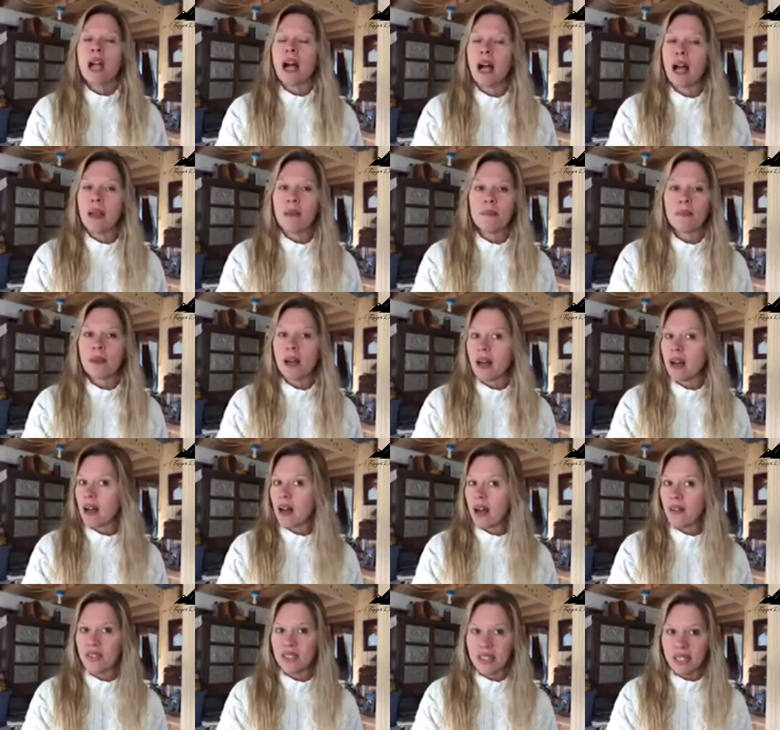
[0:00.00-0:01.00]
I'm
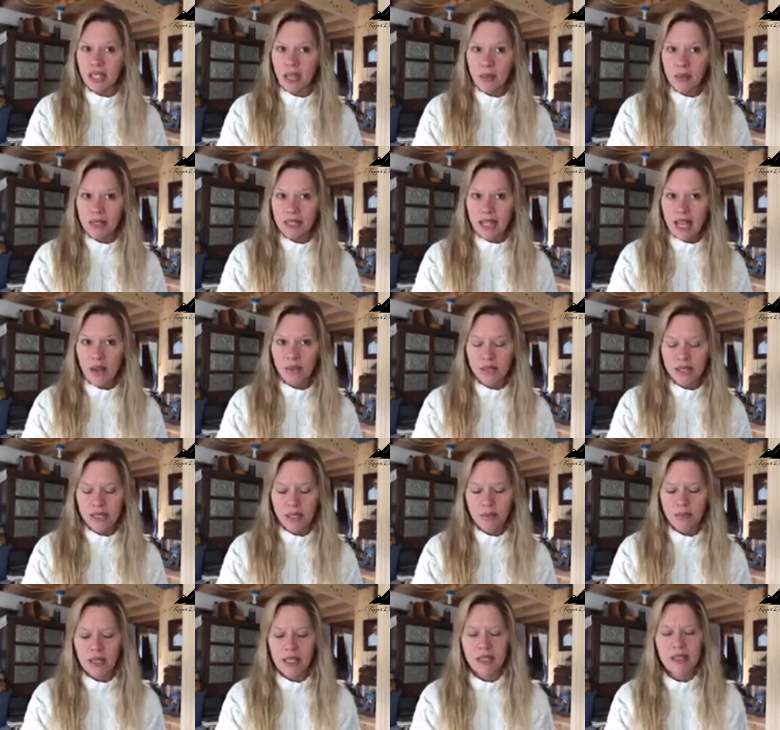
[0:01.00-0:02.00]
obviously coming down with
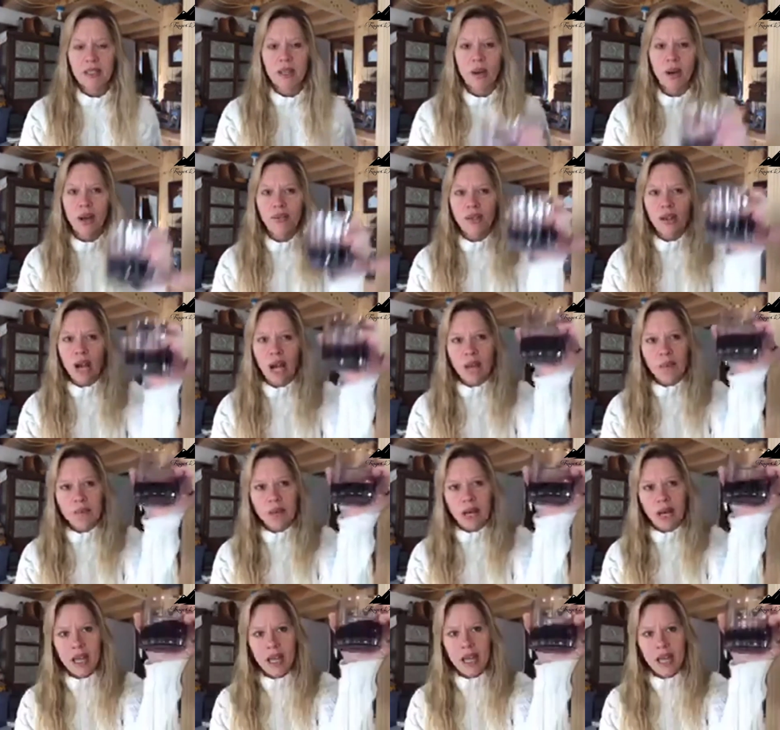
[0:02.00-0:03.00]
something. So I've
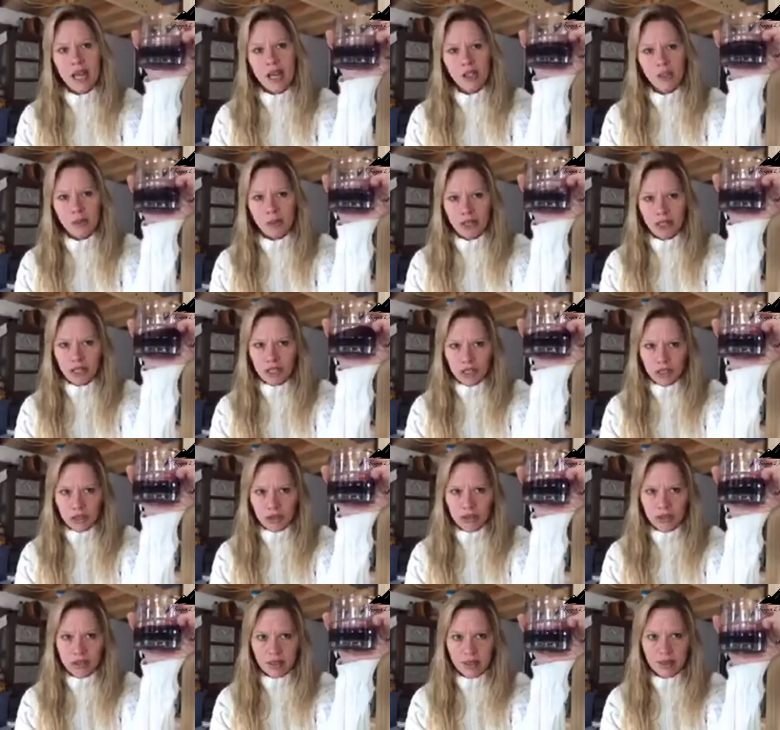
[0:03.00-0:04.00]
got my elderberry
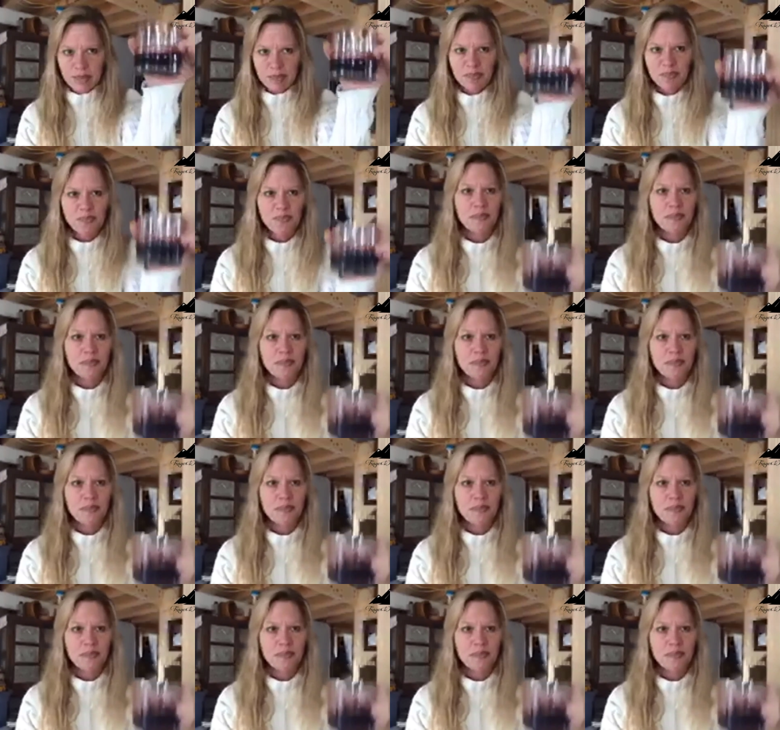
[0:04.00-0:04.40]
juice